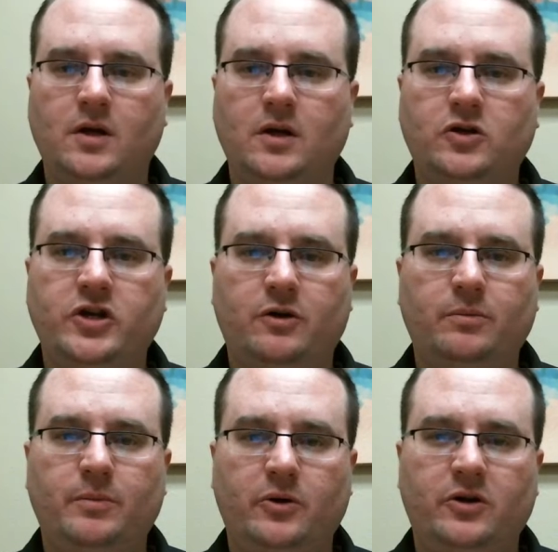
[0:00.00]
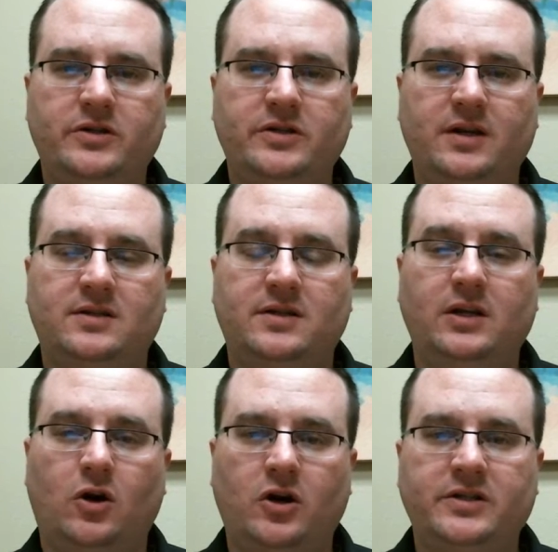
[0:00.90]
General Motors is the
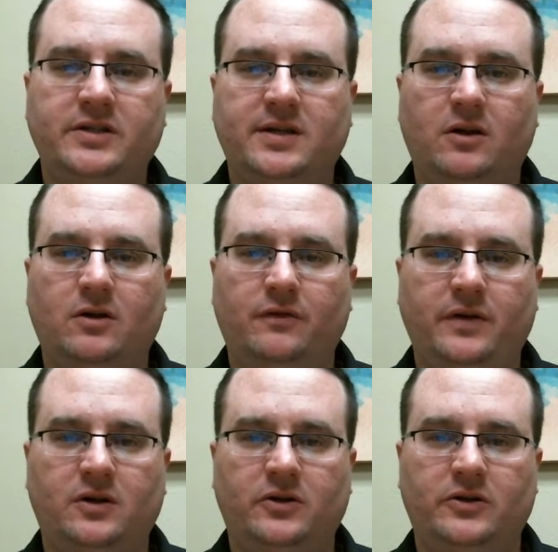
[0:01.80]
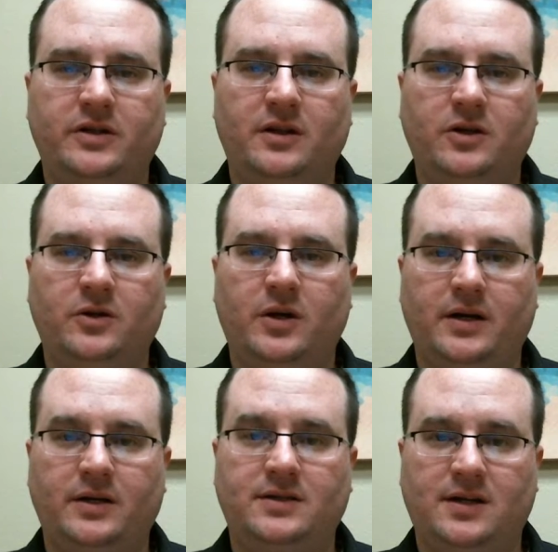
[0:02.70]
largest seller of vehicles in the
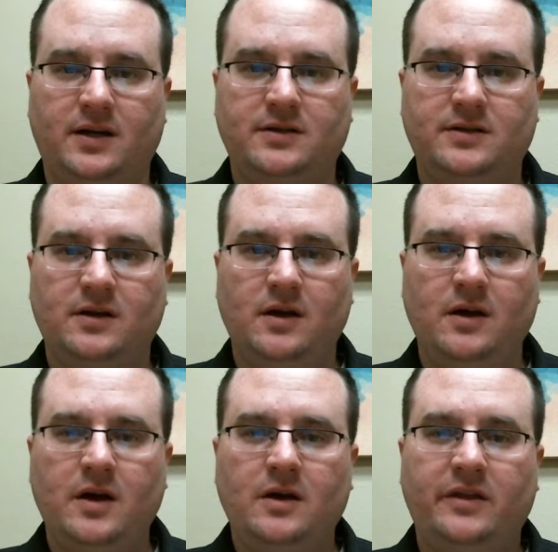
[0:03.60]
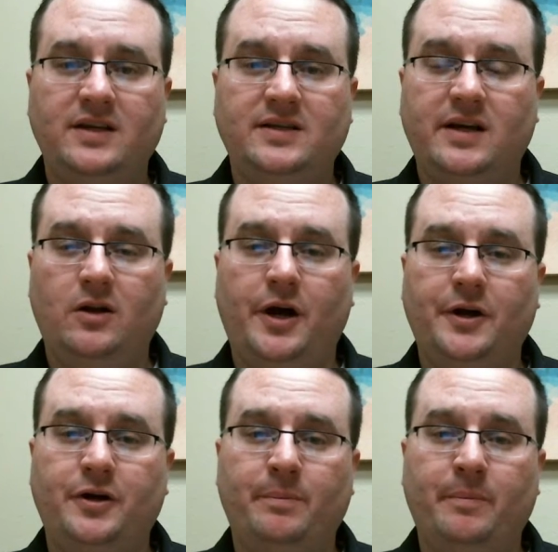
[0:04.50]
United States. They sell
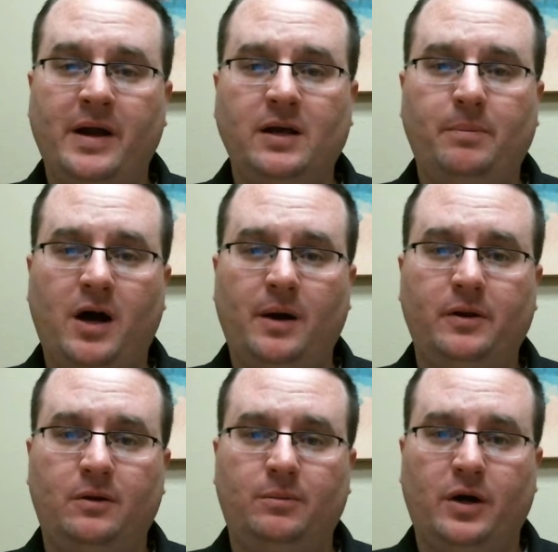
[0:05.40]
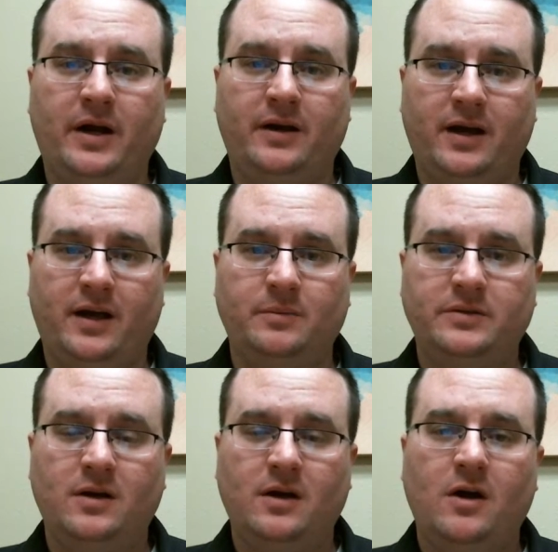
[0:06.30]
under many popular brand
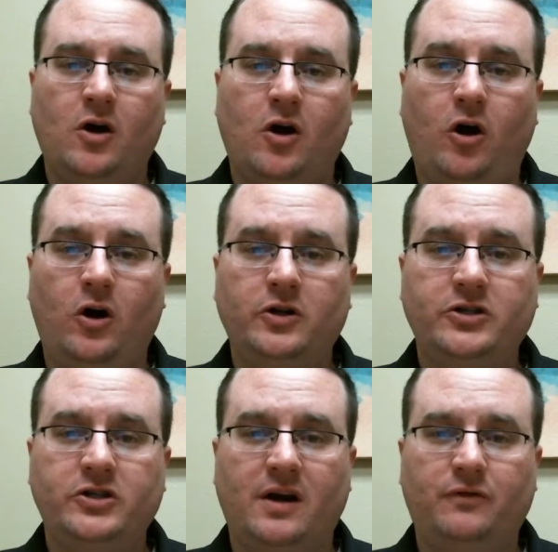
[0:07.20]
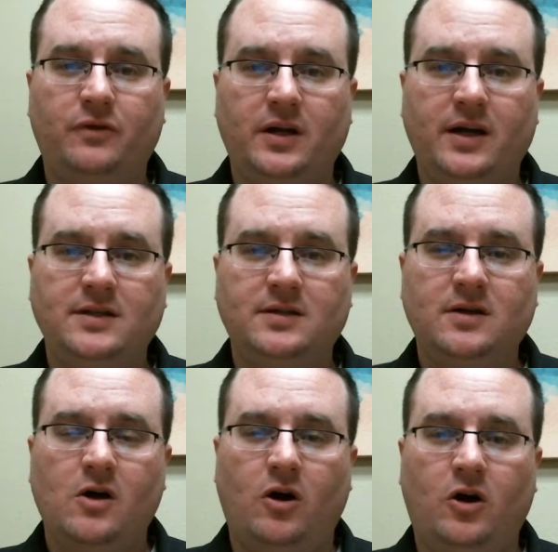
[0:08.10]
names, all Chevrolets,
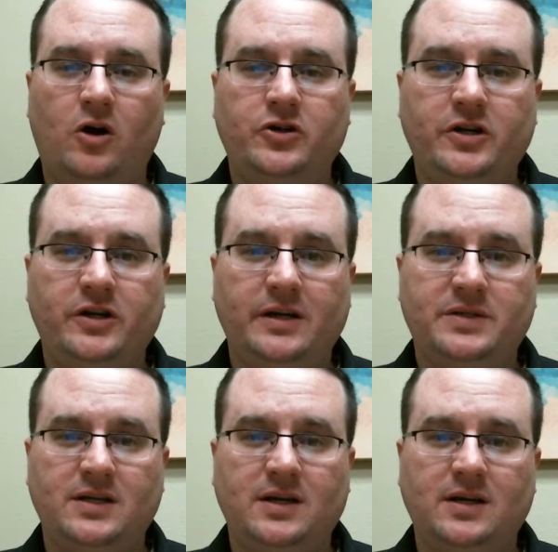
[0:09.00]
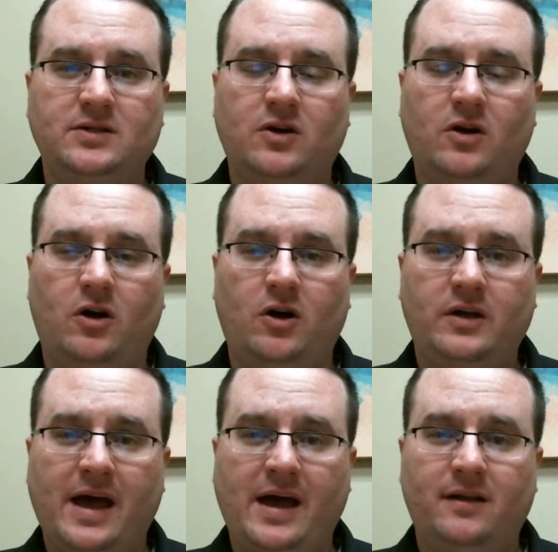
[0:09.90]
all GMCs, all
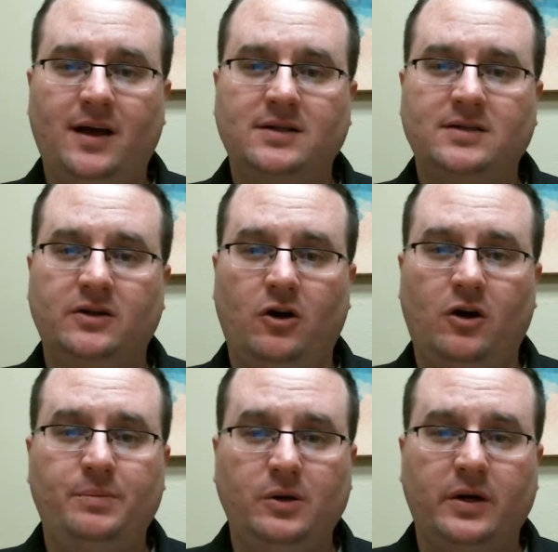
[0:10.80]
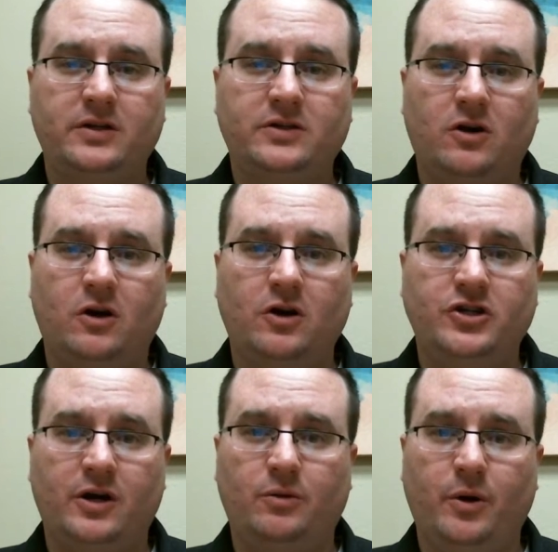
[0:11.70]
Cadillacs, and all Buicks are
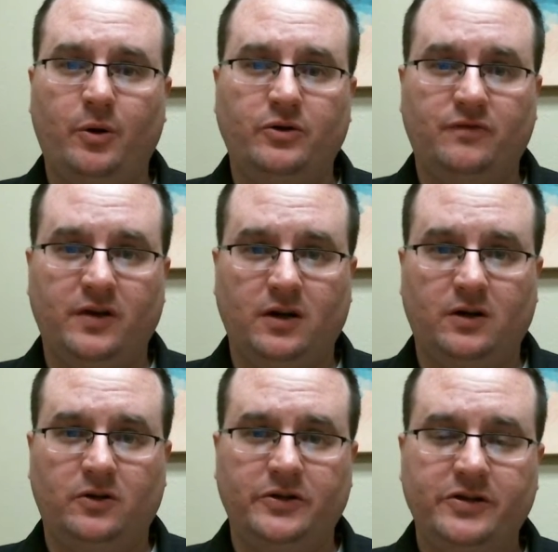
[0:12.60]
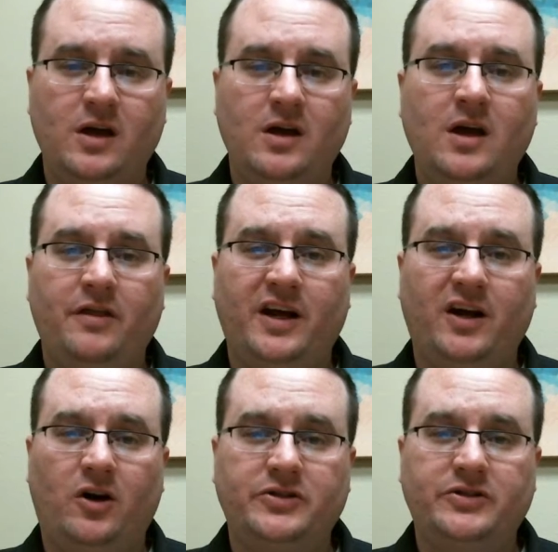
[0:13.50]
General Motors vehicles. They
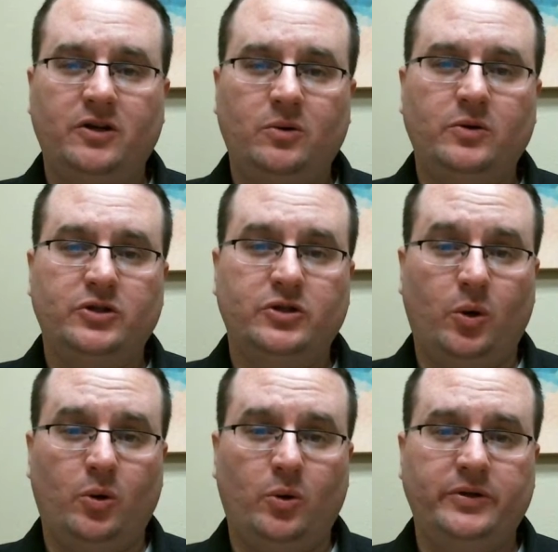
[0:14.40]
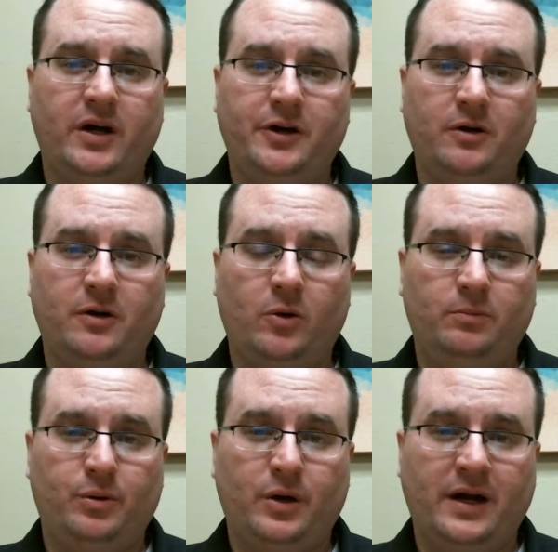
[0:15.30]
also sold under
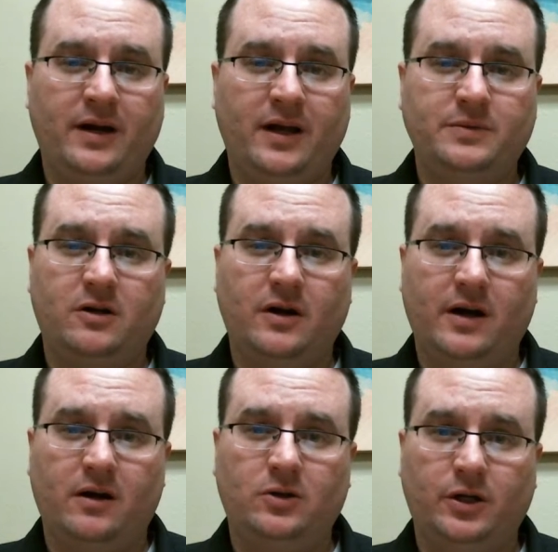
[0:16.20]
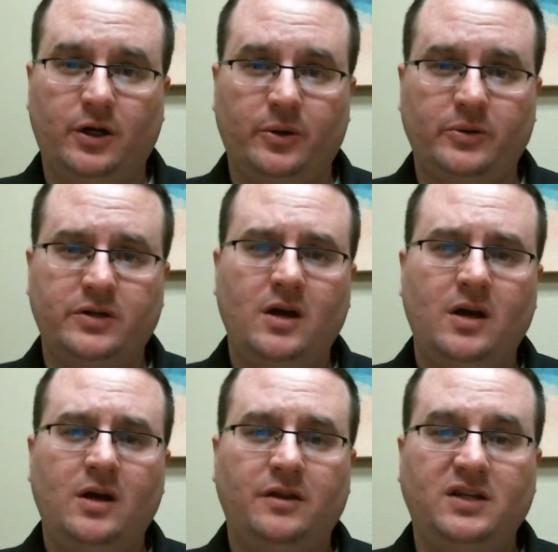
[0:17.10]
brand names that are now closed.
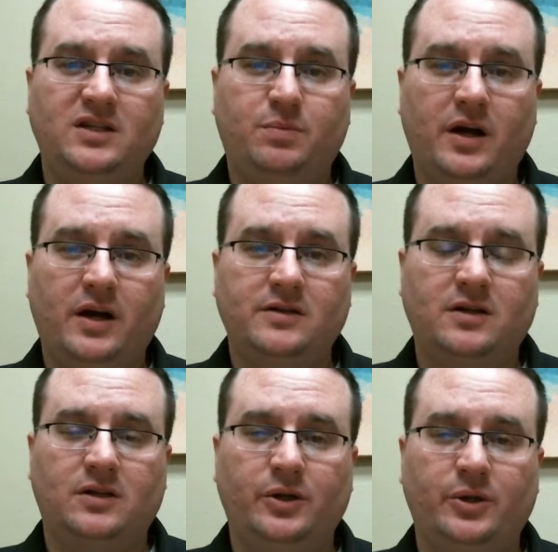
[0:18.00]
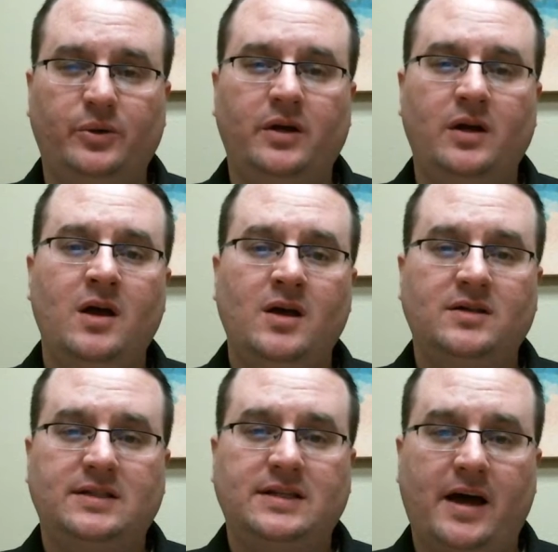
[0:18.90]
These brands include
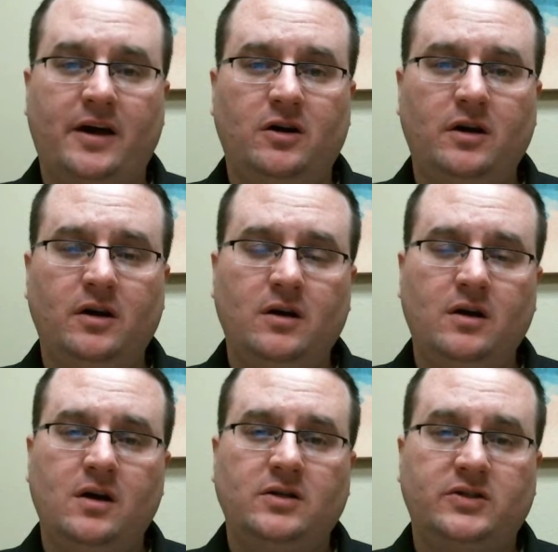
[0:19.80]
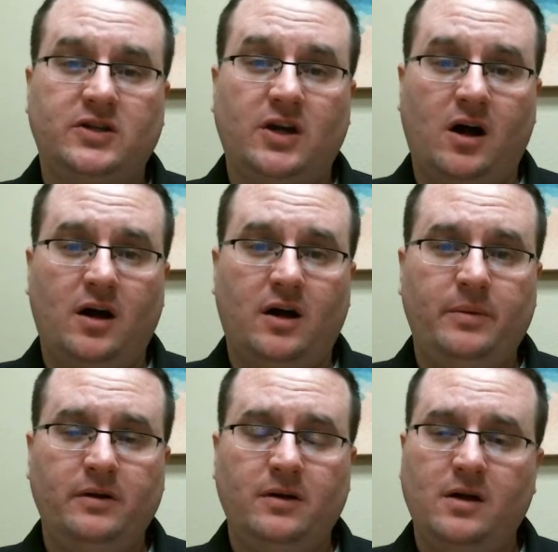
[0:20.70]
Saturn,
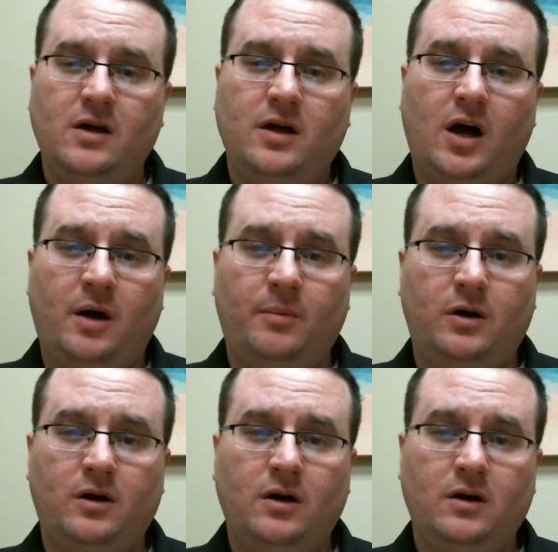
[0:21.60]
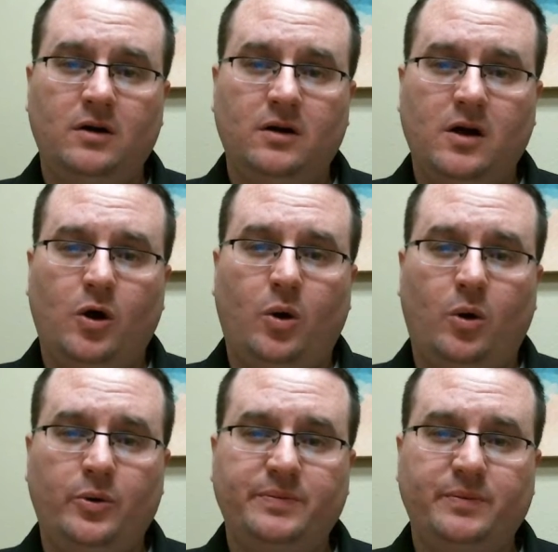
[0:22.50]
Saab, Hummer,
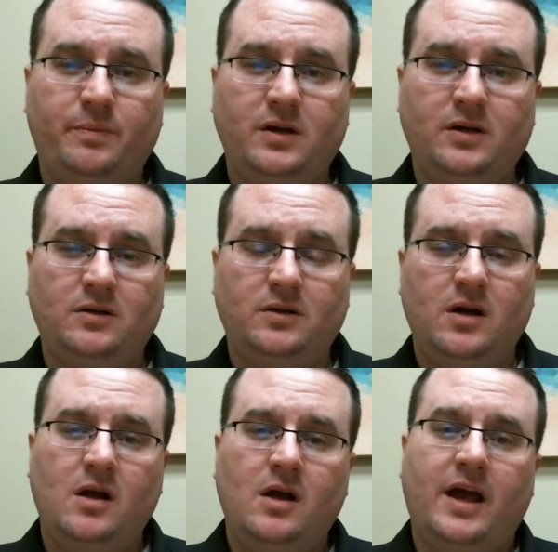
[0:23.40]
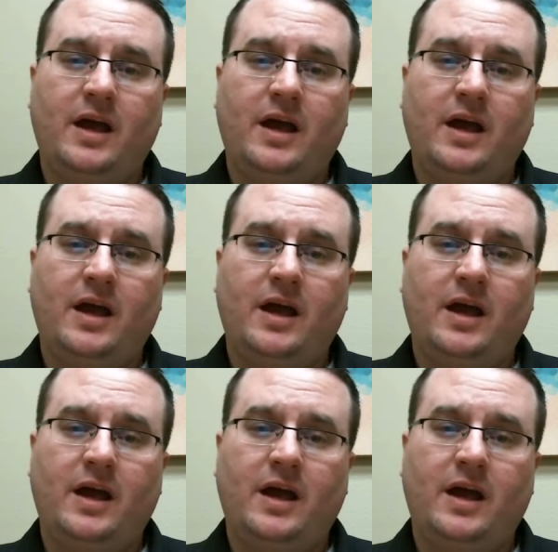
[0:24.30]
Oldsmobile, and